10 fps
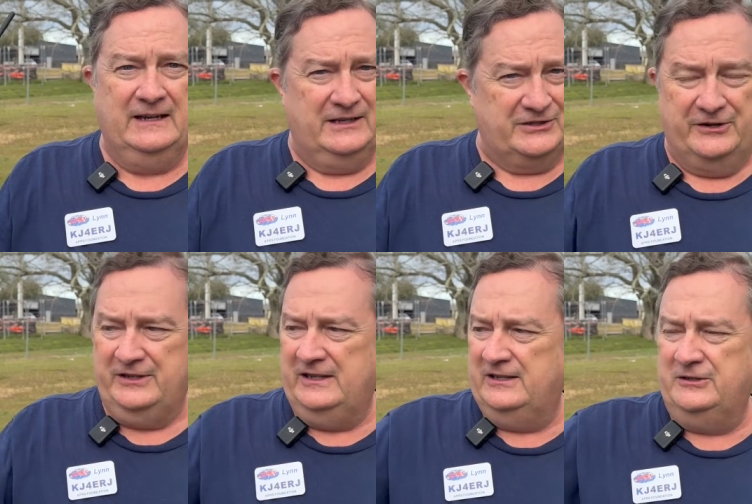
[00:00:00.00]
is all
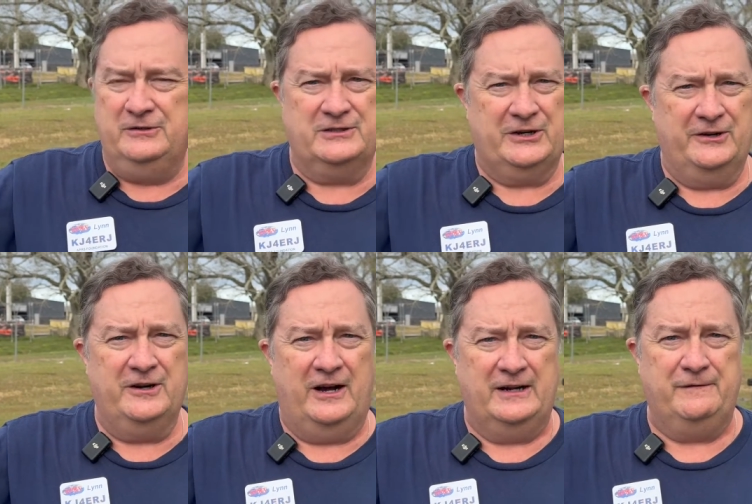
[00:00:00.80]
you need to do to
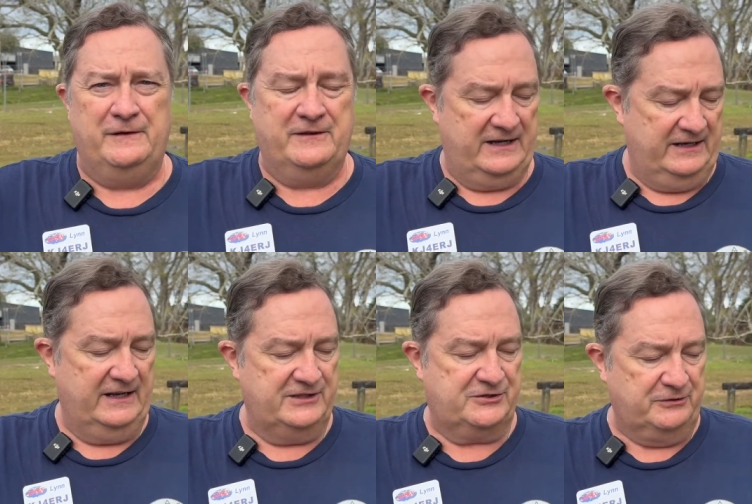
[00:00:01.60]
turn it on if you've got a
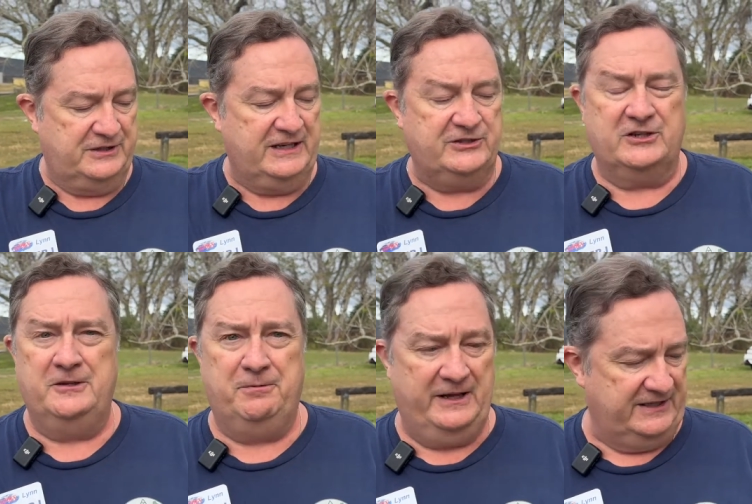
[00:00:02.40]
nice
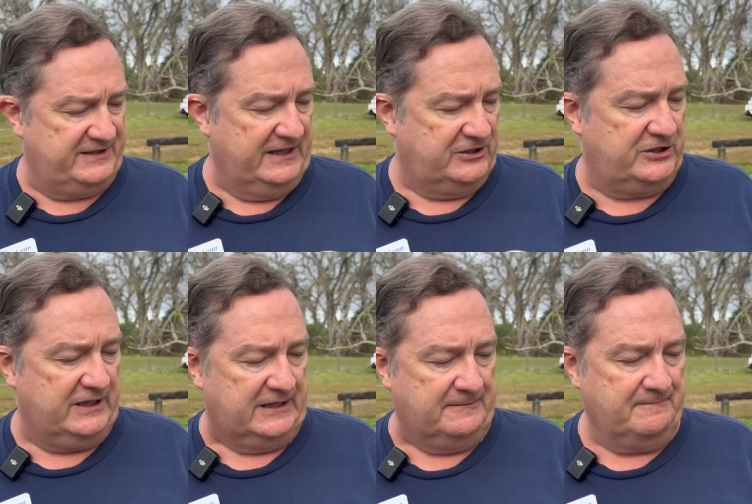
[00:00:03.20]
strategically placed
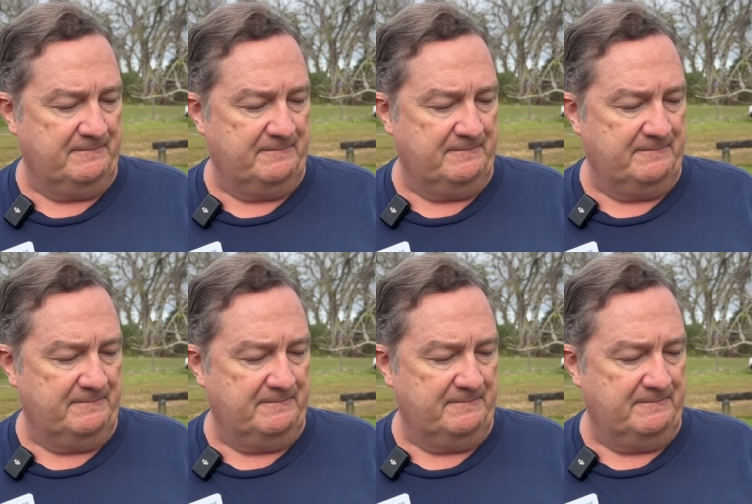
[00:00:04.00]
HT.